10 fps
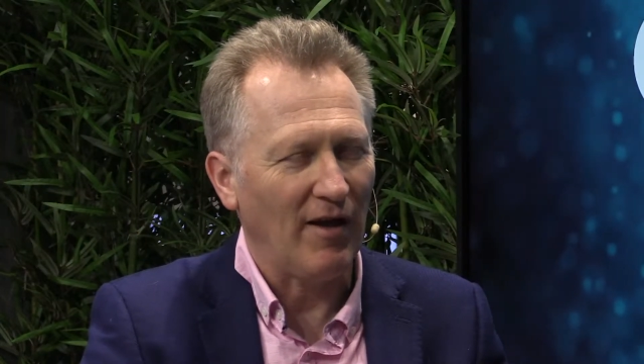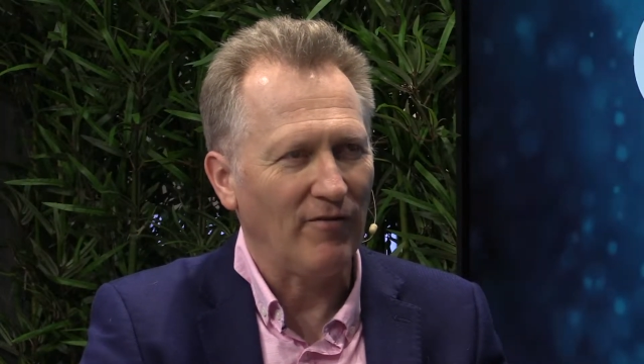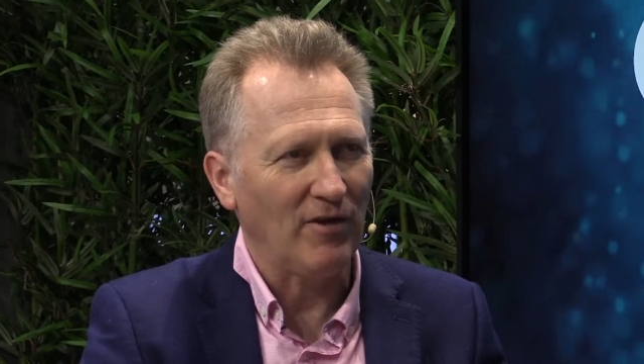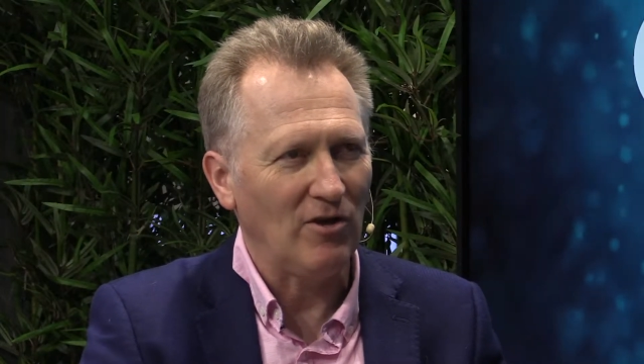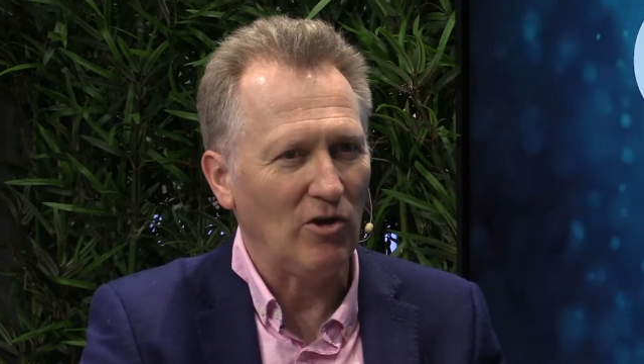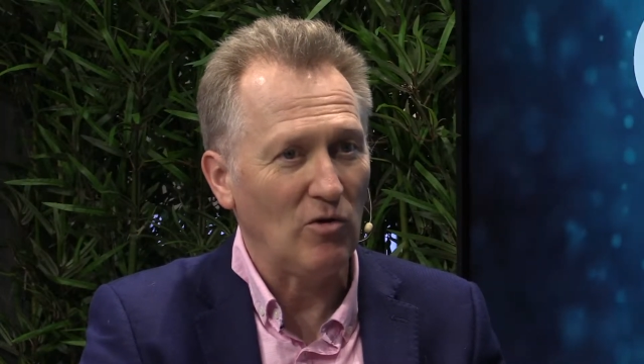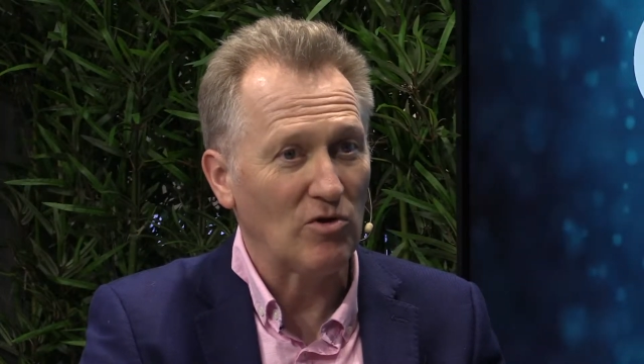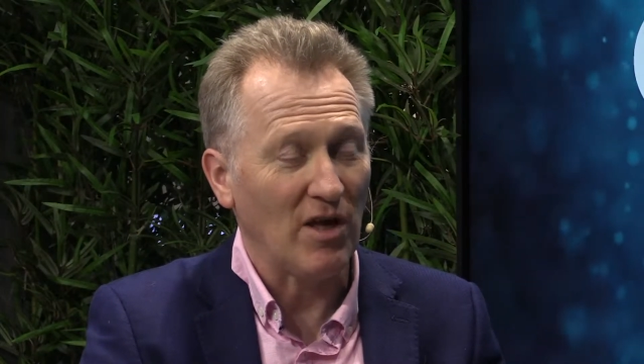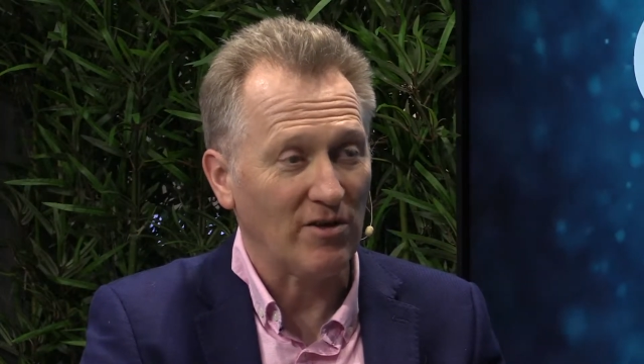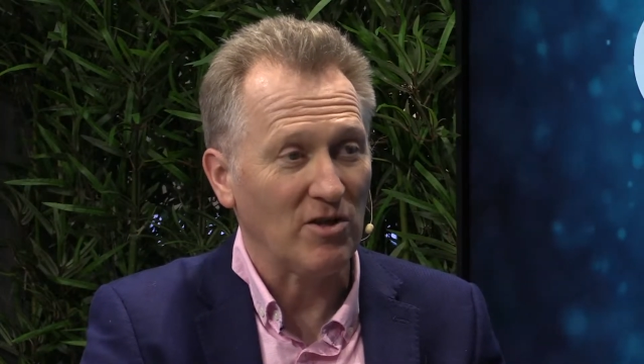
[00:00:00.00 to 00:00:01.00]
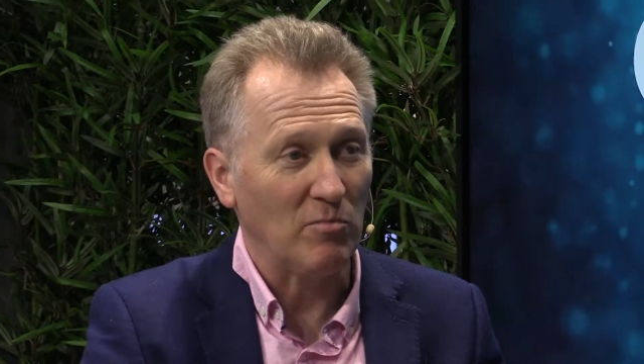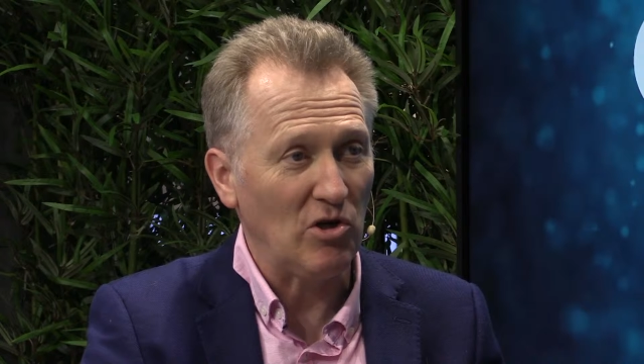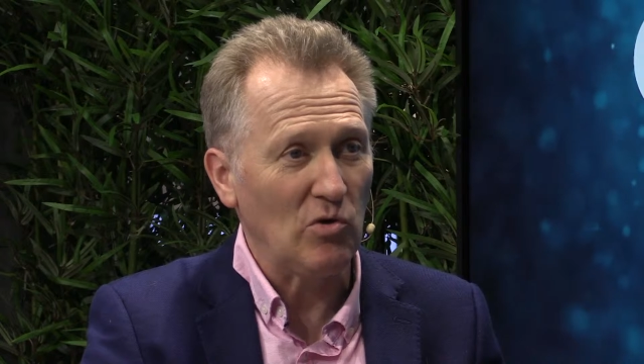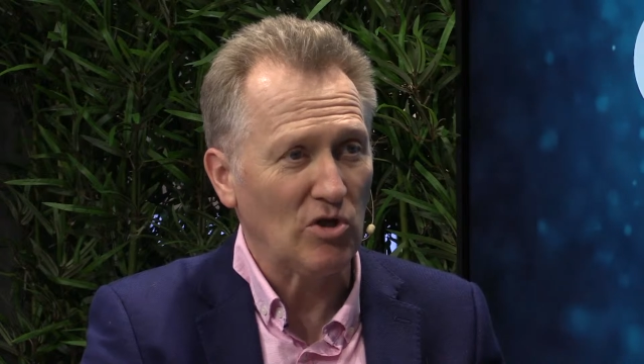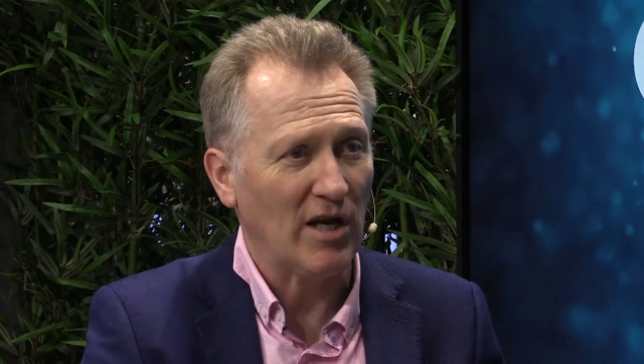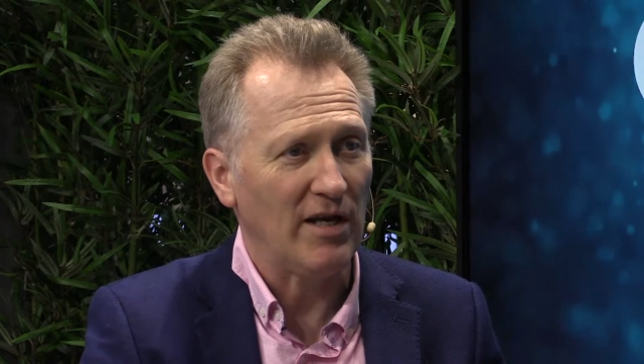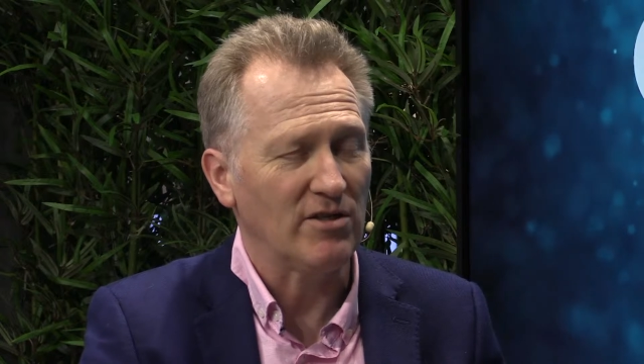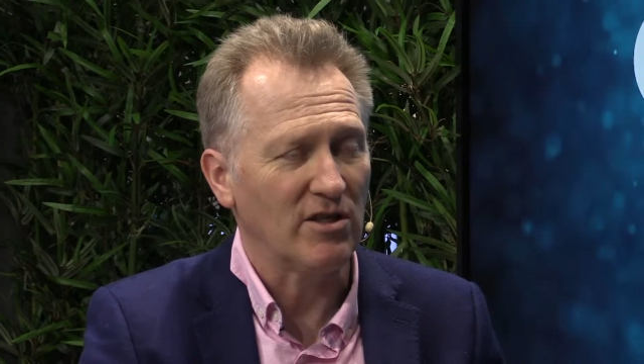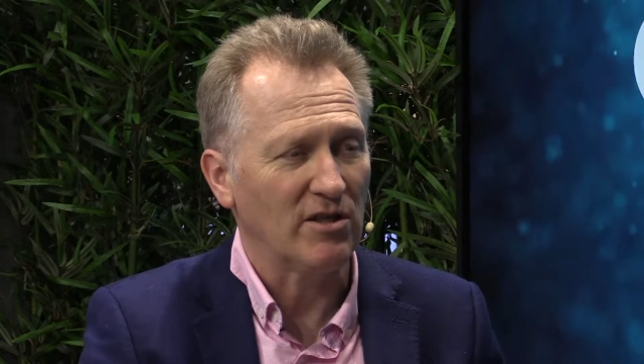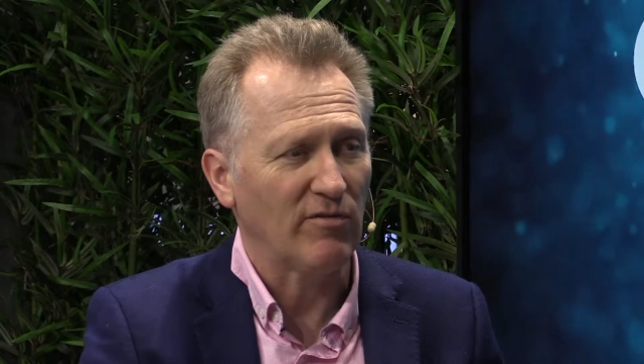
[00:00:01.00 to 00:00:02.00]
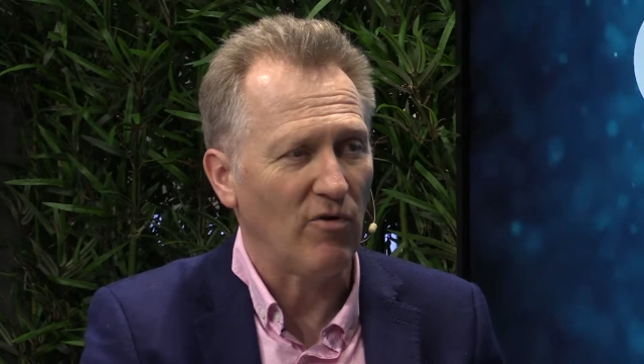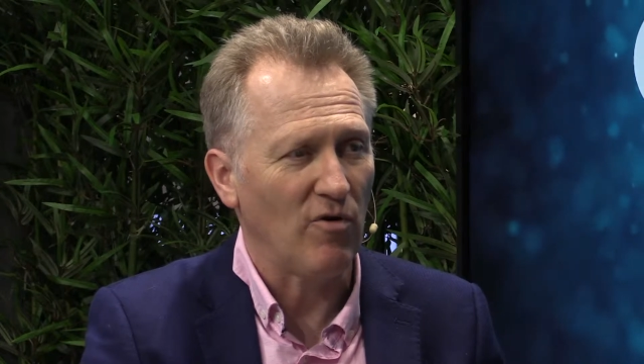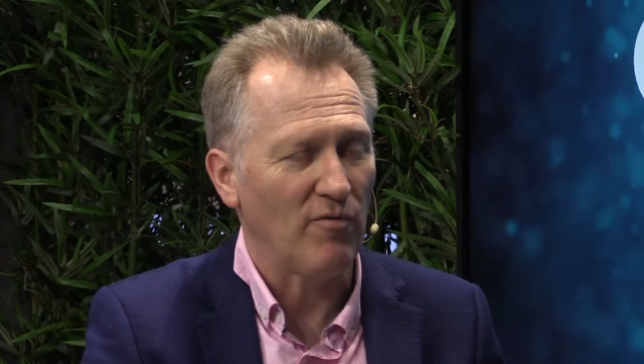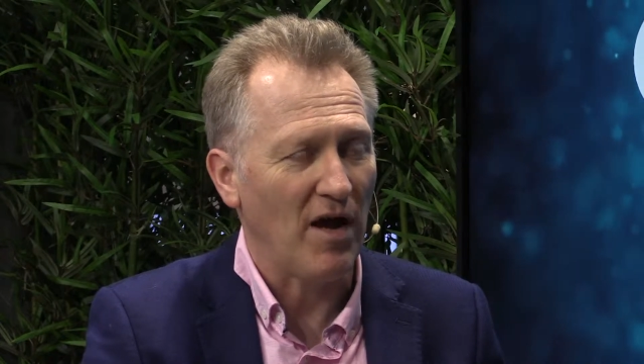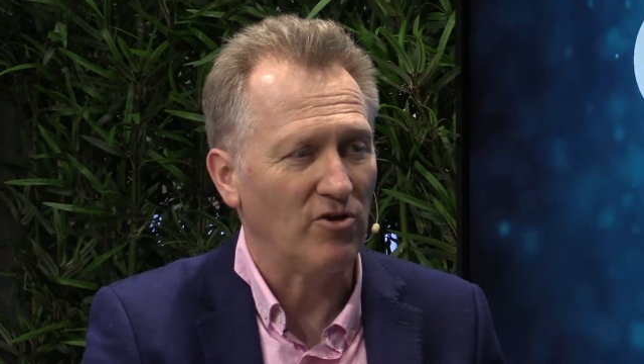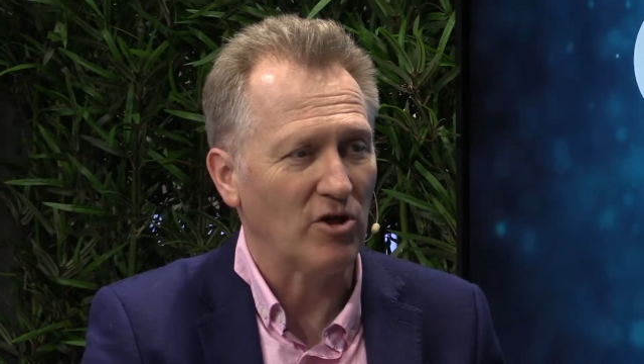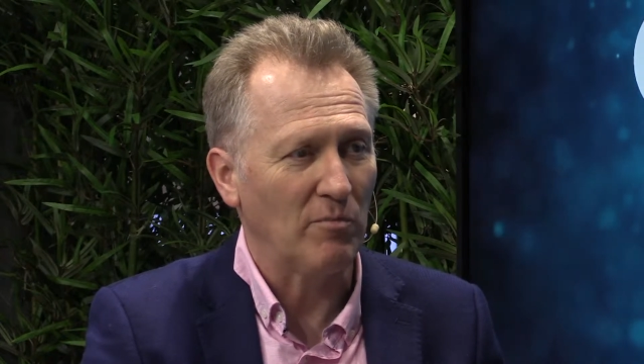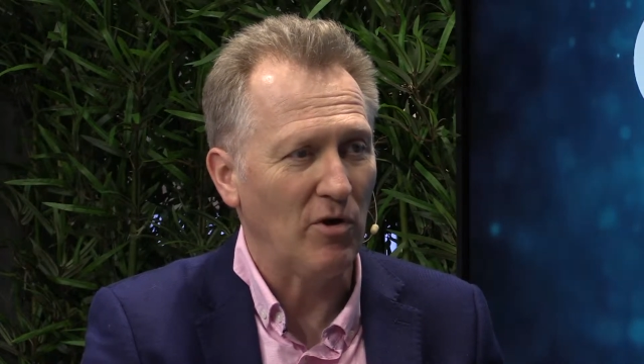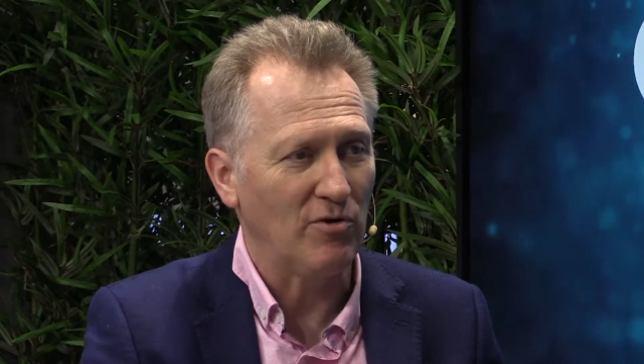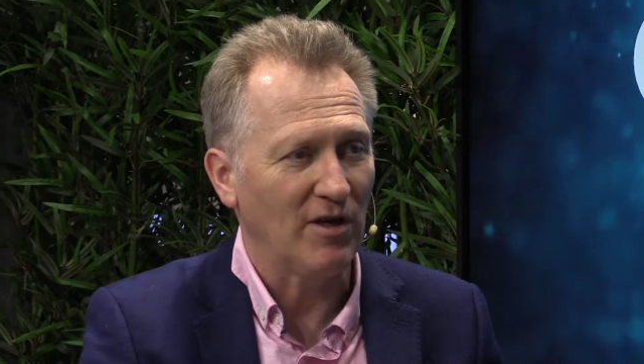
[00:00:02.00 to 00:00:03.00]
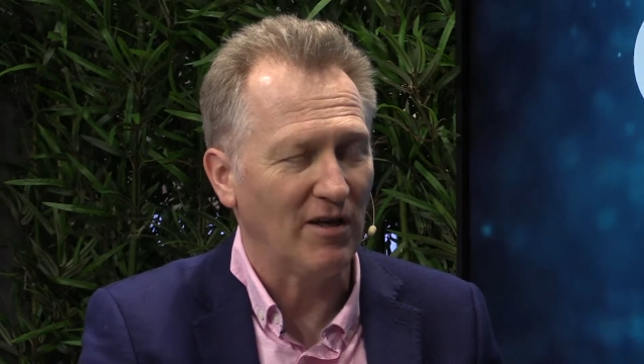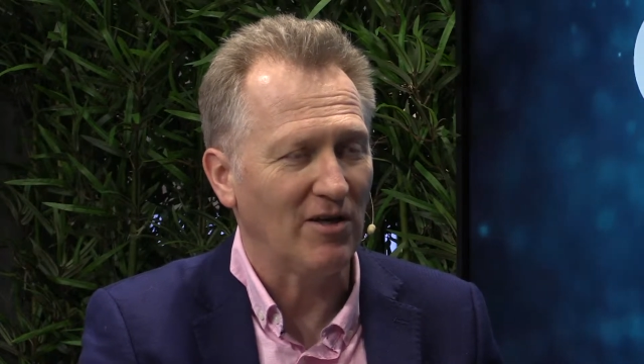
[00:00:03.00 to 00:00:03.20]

and the use and some use cases for, for edge computing.